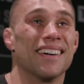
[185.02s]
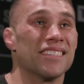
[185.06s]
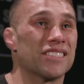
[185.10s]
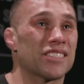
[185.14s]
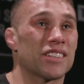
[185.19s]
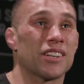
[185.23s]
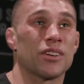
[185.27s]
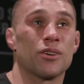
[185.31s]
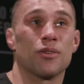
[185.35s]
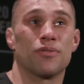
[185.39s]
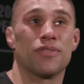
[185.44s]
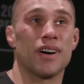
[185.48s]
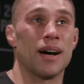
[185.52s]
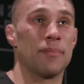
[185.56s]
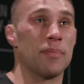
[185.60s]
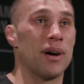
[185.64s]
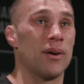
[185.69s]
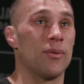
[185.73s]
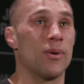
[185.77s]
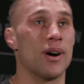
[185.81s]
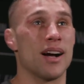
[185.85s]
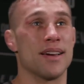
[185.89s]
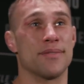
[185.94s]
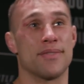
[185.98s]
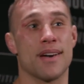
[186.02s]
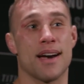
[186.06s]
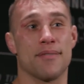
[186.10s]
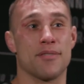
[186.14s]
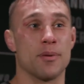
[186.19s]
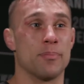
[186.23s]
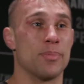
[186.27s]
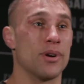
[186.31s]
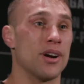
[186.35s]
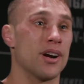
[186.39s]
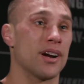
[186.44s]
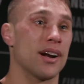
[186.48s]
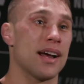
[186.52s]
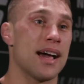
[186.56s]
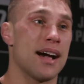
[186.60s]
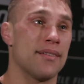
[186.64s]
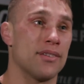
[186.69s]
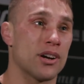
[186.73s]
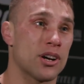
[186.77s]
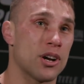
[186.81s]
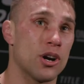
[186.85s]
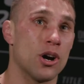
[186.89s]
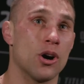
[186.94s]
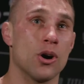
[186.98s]
I'm just gonna go find my wife, have a burger,
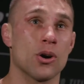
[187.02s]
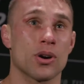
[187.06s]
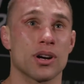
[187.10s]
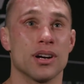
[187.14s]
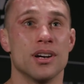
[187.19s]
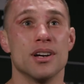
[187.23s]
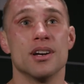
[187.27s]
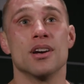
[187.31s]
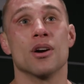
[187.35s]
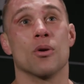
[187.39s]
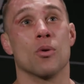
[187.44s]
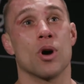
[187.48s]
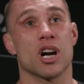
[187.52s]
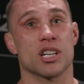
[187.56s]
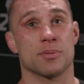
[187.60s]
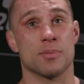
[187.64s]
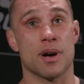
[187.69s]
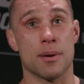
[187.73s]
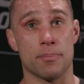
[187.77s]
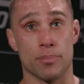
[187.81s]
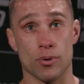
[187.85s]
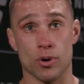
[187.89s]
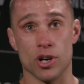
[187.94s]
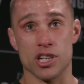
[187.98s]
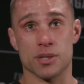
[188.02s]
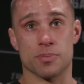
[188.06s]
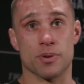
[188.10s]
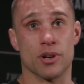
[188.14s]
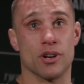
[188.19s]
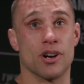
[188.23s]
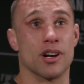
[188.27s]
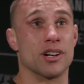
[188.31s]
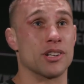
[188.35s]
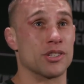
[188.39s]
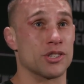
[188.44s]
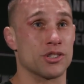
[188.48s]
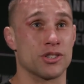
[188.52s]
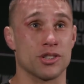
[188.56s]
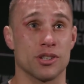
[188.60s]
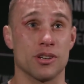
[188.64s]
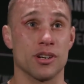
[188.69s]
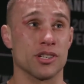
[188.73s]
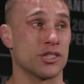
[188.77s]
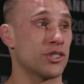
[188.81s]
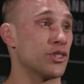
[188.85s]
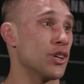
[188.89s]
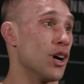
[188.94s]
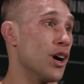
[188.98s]
have a coke, watch my boys put on a, sh
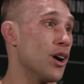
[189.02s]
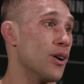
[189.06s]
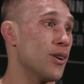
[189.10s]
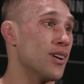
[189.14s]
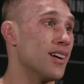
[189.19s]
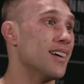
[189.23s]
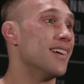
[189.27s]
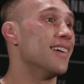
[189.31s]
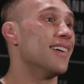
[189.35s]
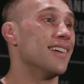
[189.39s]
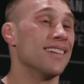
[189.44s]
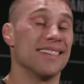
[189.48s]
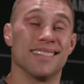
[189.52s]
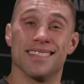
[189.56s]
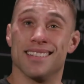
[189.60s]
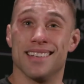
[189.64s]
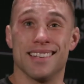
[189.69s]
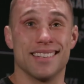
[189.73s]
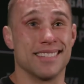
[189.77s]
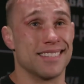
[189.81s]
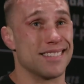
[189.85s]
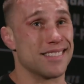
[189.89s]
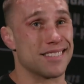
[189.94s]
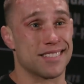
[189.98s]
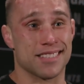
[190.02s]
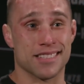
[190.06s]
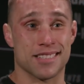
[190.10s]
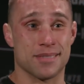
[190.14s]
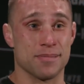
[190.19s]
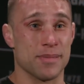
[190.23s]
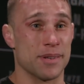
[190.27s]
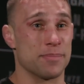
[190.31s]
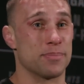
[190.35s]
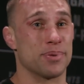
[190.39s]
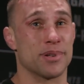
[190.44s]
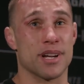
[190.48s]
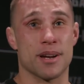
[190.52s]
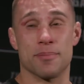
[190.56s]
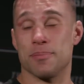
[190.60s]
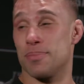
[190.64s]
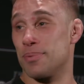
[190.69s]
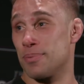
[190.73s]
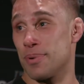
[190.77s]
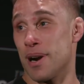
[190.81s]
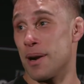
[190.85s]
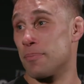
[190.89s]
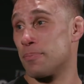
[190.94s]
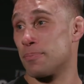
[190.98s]
a show, and just play
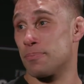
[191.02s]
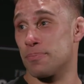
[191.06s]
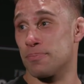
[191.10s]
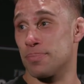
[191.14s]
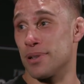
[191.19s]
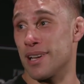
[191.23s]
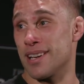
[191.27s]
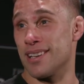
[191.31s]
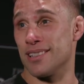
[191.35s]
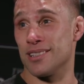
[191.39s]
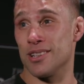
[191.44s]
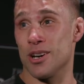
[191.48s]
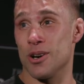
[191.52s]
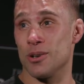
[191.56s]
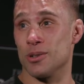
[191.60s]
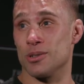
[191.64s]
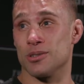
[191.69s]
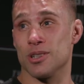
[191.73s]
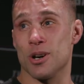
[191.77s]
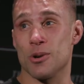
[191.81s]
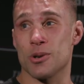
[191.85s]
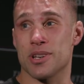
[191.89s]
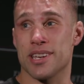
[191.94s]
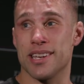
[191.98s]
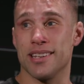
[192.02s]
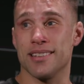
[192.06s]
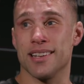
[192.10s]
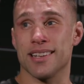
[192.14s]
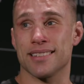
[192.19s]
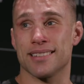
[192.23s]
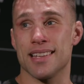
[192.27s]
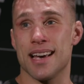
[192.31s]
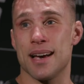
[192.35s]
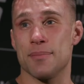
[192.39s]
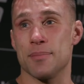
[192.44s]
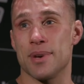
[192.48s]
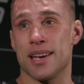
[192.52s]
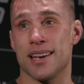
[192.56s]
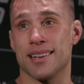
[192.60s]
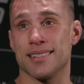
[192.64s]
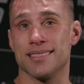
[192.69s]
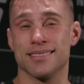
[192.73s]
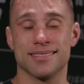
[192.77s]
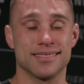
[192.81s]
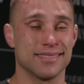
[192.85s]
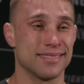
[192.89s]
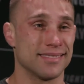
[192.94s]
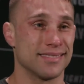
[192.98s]
play it low, low key like that,
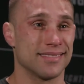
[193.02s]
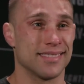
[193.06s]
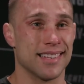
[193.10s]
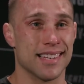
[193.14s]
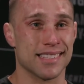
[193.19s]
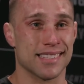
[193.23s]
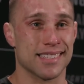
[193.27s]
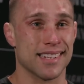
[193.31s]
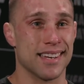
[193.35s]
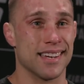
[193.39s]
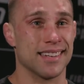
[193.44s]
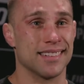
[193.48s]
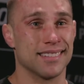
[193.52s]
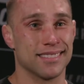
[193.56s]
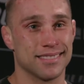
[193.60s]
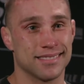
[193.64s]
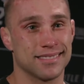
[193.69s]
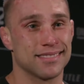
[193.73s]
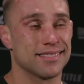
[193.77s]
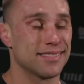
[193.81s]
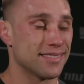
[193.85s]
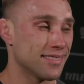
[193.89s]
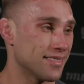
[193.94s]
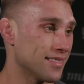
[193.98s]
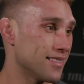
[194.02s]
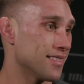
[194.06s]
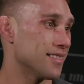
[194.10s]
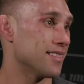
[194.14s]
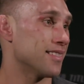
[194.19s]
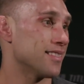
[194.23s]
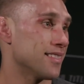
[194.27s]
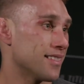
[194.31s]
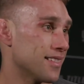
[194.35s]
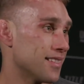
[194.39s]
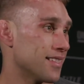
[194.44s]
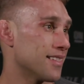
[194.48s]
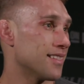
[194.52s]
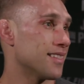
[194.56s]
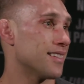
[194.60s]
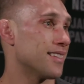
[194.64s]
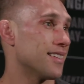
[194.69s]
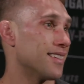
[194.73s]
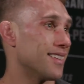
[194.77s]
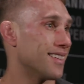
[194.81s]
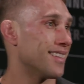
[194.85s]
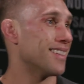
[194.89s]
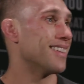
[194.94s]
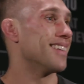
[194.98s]
man. That's it he was uh,
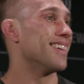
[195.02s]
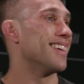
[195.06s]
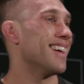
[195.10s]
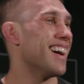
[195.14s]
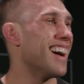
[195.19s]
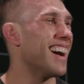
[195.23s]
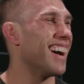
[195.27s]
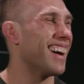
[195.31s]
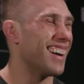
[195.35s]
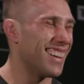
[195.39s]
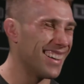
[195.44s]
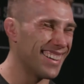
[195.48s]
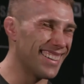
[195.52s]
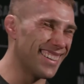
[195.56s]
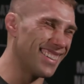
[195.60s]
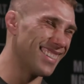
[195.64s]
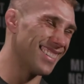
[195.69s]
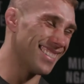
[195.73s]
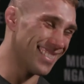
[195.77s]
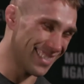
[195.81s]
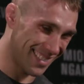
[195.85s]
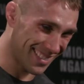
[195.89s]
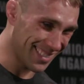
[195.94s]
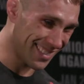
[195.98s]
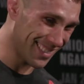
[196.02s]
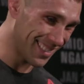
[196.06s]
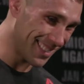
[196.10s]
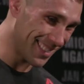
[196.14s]
smiling a lot and telling you to